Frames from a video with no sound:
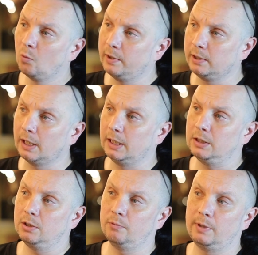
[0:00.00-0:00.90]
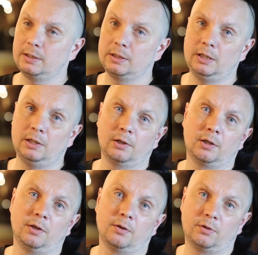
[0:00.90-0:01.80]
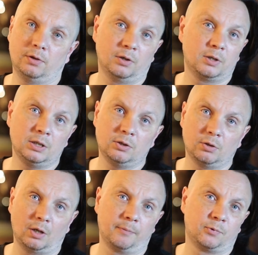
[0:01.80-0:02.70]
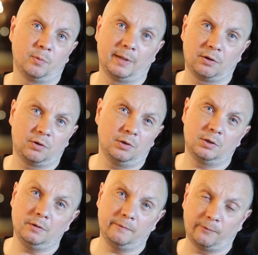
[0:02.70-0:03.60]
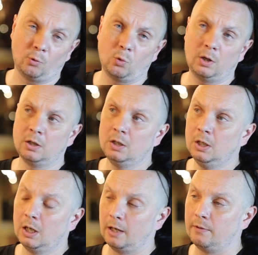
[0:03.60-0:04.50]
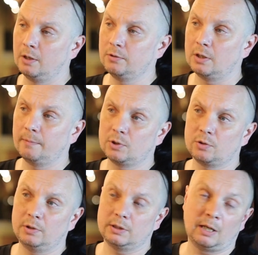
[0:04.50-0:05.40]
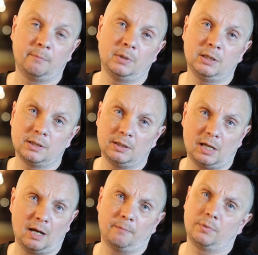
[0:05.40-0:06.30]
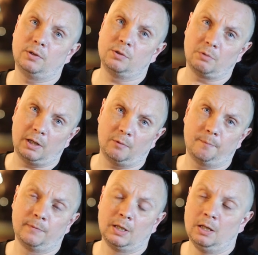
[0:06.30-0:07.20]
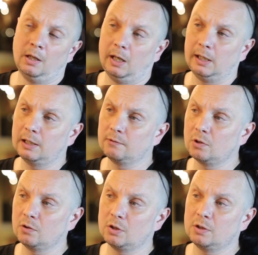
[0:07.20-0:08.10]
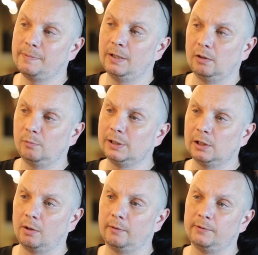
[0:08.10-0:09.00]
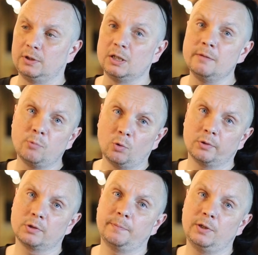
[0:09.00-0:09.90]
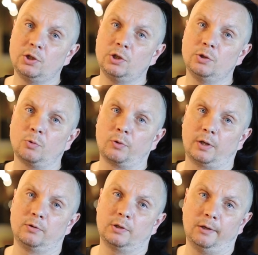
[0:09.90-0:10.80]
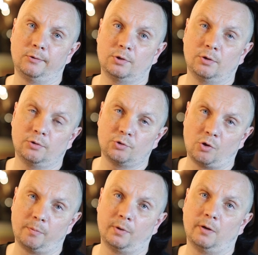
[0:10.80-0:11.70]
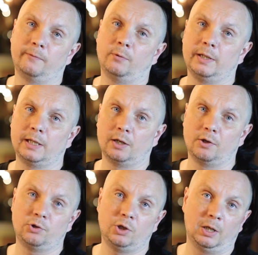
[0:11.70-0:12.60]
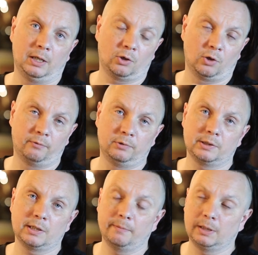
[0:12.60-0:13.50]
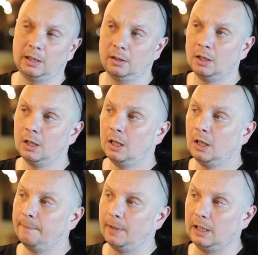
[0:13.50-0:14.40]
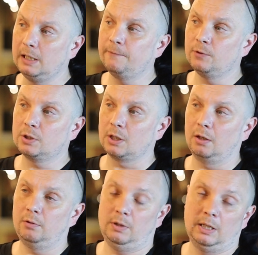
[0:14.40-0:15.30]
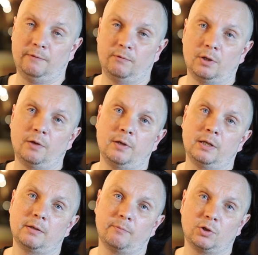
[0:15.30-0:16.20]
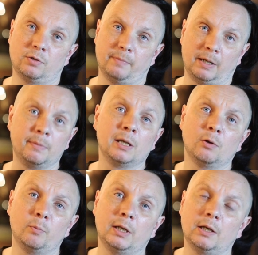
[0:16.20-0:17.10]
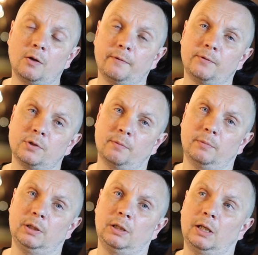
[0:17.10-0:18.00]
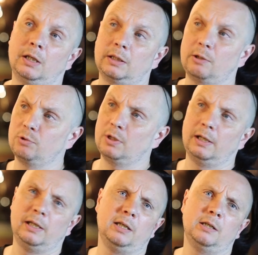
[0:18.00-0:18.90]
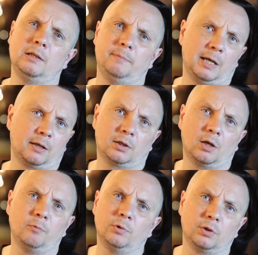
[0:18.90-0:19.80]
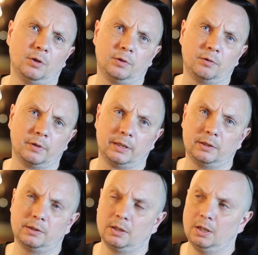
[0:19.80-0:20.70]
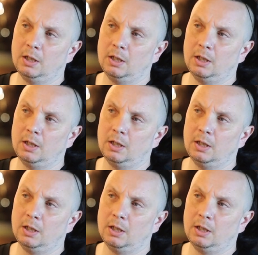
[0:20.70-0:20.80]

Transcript: When you get into the Red Sea, you're looking at 30 to up to about 34, and those numbers are at 10 metres depth as well. It comes down to us being a little bit lower for deep water species, or those close to the drop-off where you get oceanic currents coming in. But even so, even though their temperatures may be a little bit lower for some of the year, they'll still easily be able to cope with 30 degrees.